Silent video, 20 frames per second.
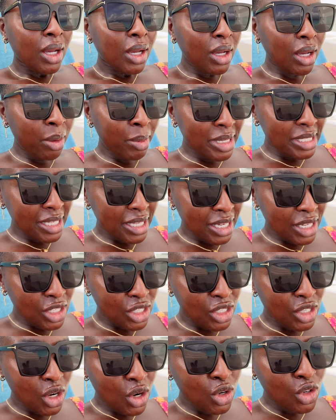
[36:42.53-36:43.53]
Oh, my skin is
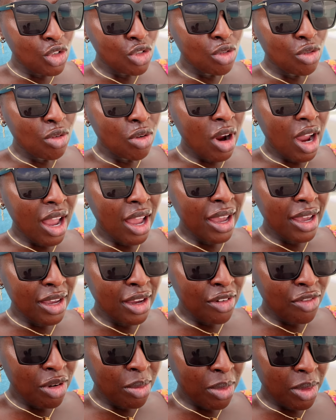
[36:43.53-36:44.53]
so
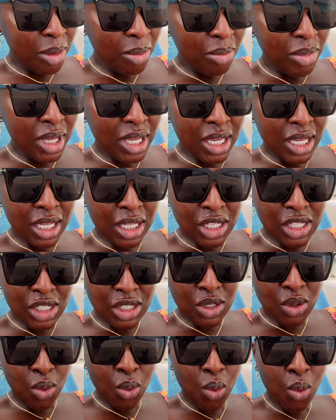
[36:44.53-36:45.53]
dry from the
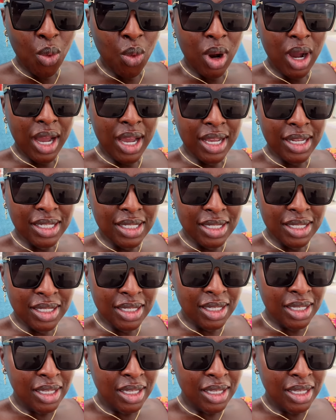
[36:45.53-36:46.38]
beach. What?